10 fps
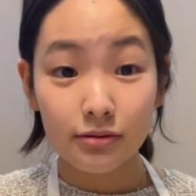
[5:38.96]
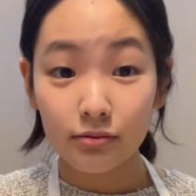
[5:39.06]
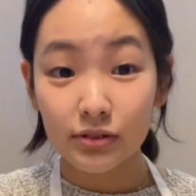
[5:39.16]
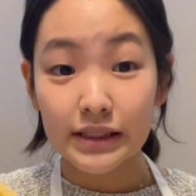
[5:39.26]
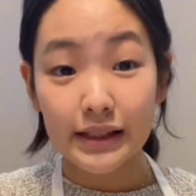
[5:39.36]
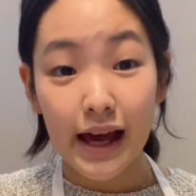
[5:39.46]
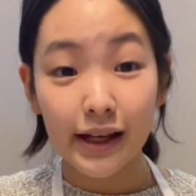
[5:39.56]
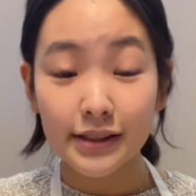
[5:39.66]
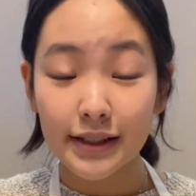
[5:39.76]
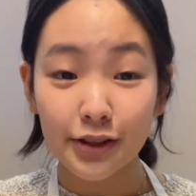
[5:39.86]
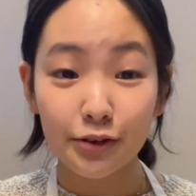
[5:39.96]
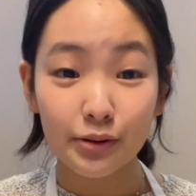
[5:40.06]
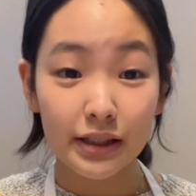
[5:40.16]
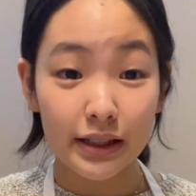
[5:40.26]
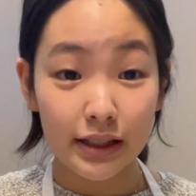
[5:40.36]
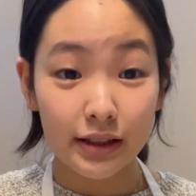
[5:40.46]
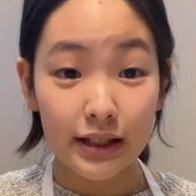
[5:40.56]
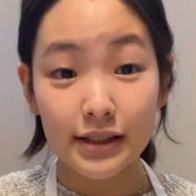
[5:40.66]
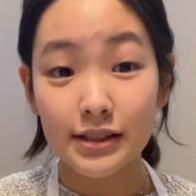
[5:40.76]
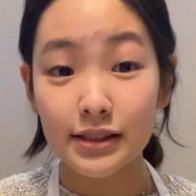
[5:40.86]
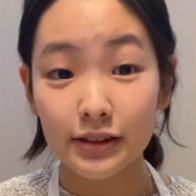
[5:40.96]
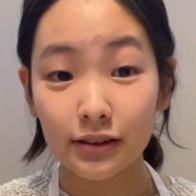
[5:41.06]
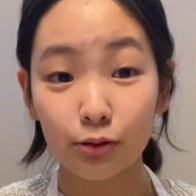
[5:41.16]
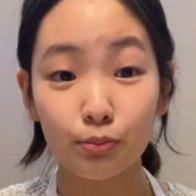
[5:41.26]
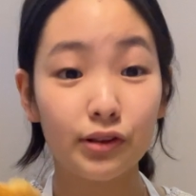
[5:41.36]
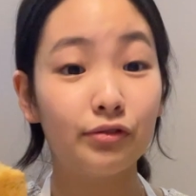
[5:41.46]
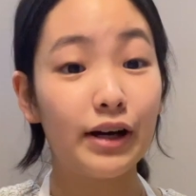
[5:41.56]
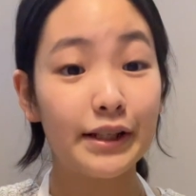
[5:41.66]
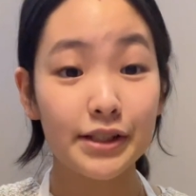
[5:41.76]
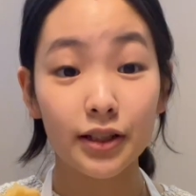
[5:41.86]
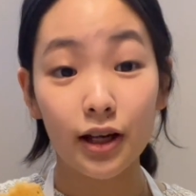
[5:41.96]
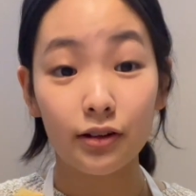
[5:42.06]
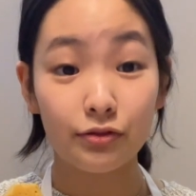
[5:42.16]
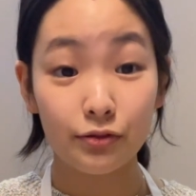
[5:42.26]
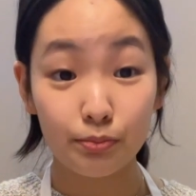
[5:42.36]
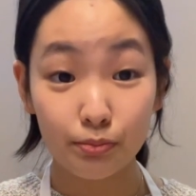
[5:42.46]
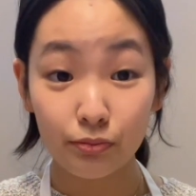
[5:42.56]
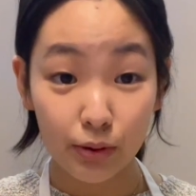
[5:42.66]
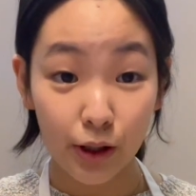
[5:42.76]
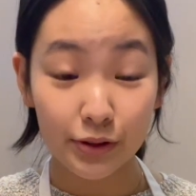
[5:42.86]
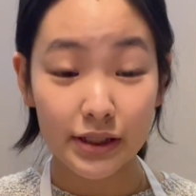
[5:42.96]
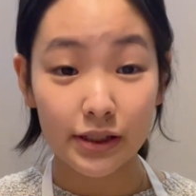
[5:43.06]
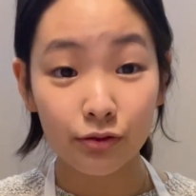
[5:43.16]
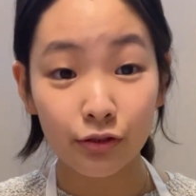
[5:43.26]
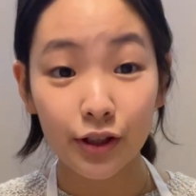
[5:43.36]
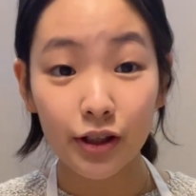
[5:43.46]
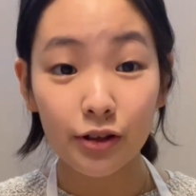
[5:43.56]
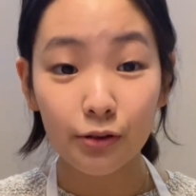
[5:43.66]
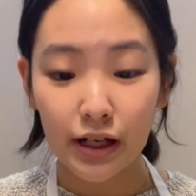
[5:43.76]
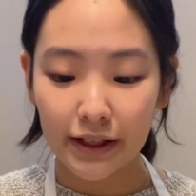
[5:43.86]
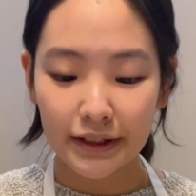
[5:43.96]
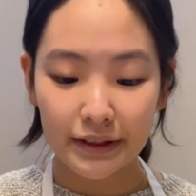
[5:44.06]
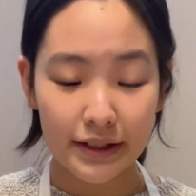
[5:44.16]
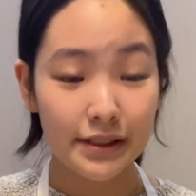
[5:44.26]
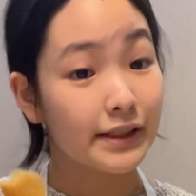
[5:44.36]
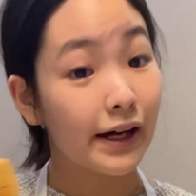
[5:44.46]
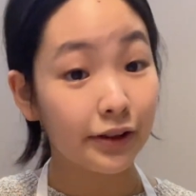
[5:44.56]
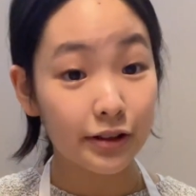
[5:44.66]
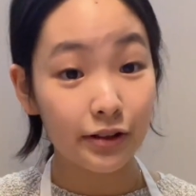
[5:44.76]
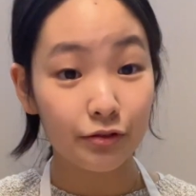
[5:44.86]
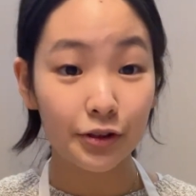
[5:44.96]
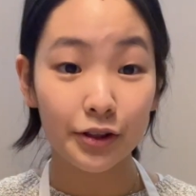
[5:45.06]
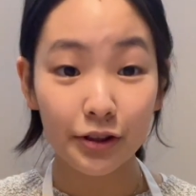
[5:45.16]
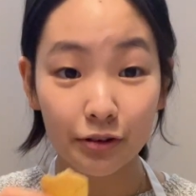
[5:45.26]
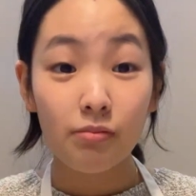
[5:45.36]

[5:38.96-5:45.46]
snacks that you can eat that still provides a lot of protein for you and is healthy for you.